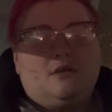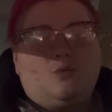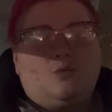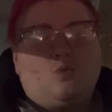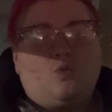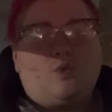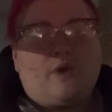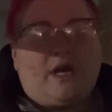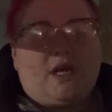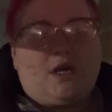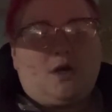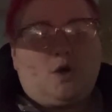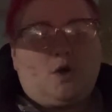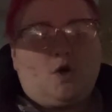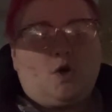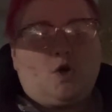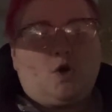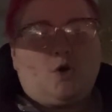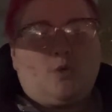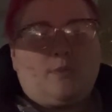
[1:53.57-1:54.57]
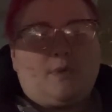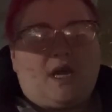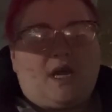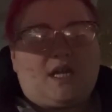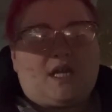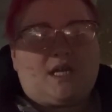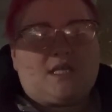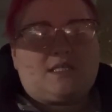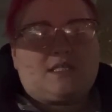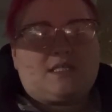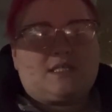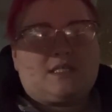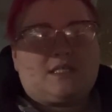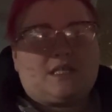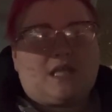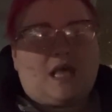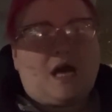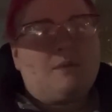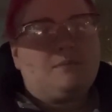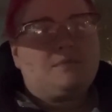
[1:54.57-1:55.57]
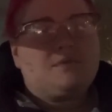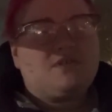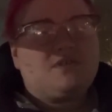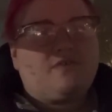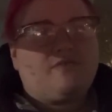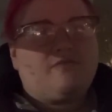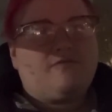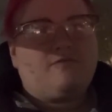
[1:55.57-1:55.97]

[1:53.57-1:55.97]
went home and I slept